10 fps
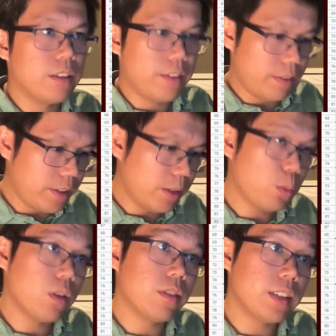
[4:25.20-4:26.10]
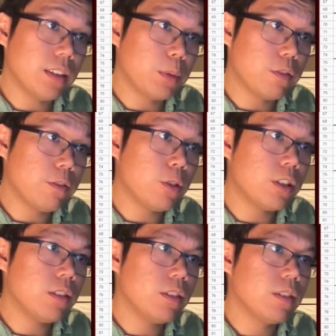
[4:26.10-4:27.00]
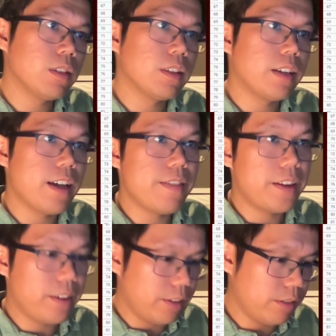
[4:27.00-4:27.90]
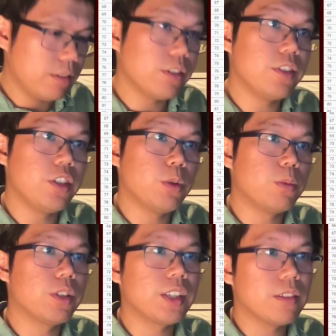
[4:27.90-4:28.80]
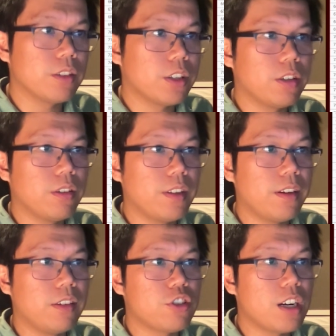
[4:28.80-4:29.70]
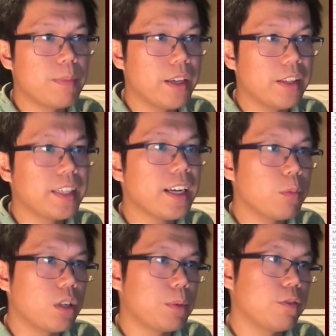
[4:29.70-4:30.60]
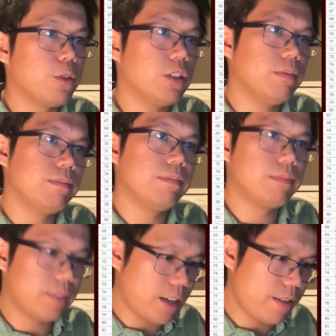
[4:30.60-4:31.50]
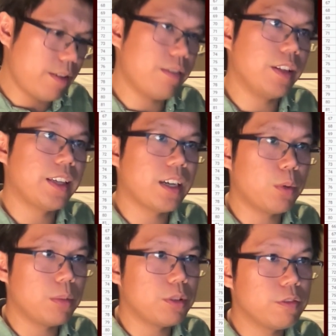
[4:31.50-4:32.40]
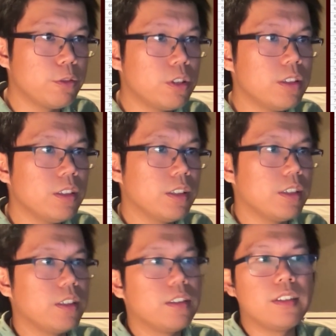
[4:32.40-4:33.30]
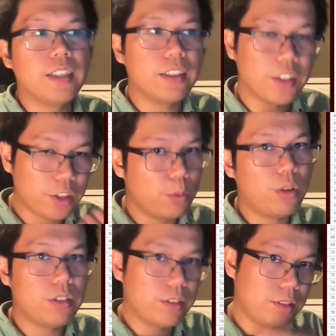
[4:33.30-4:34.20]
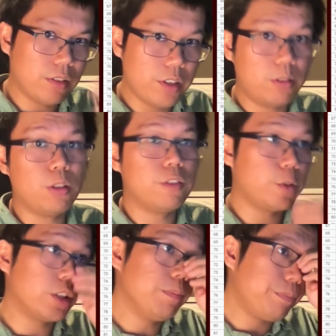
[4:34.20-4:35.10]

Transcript: then this one still up to four, and then it'll continue onwards. So then we'll try to make the second one up to four, and then the second one up to four, and so on until they're all four.